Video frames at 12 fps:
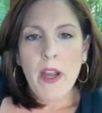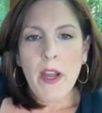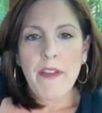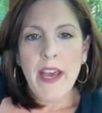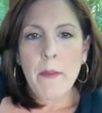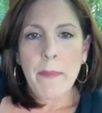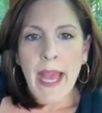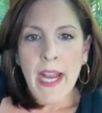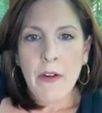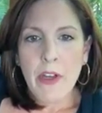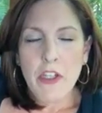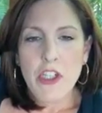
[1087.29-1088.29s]
I've had a
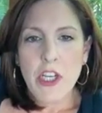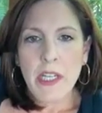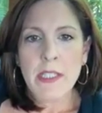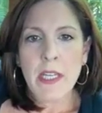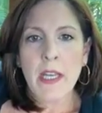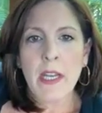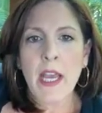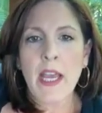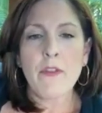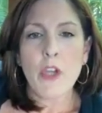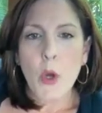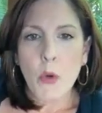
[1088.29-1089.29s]
background check done. I
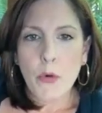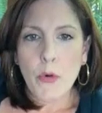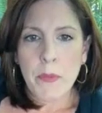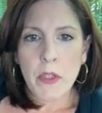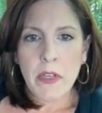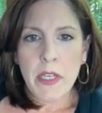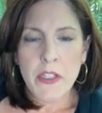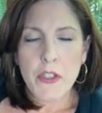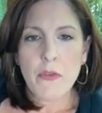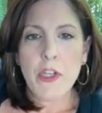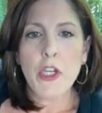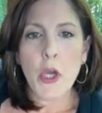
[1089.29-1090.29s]
have no criminal
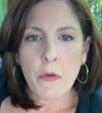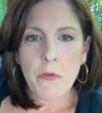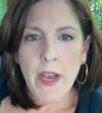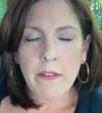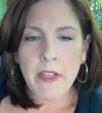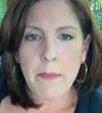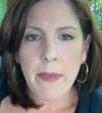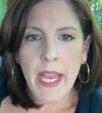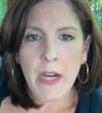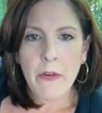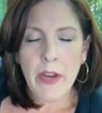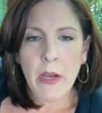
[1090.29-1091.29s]
history, no violent
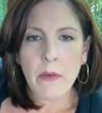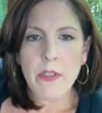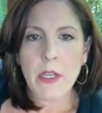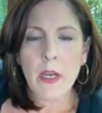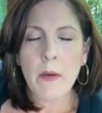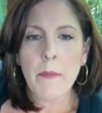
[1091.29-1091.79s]
background.